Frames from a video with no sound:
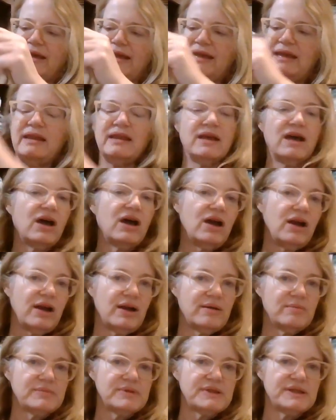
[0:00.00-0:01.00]
in the
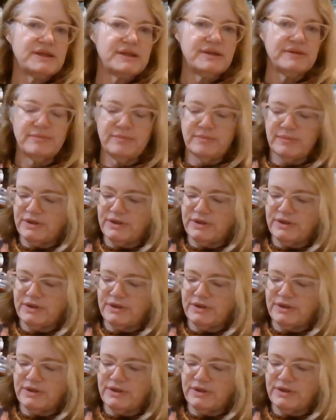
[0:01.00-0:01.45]
arms.